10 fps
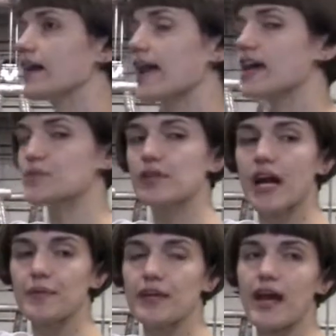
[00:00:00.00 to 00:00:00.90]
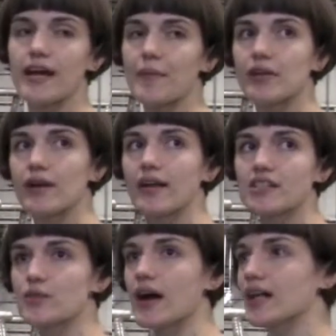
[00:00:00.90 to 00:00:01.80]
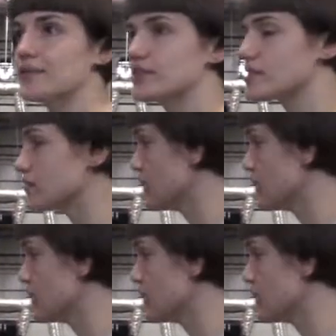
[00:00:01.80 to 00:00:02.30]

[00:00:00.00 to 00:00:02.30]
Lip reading: Cashmere IPA coming around as well. Let me just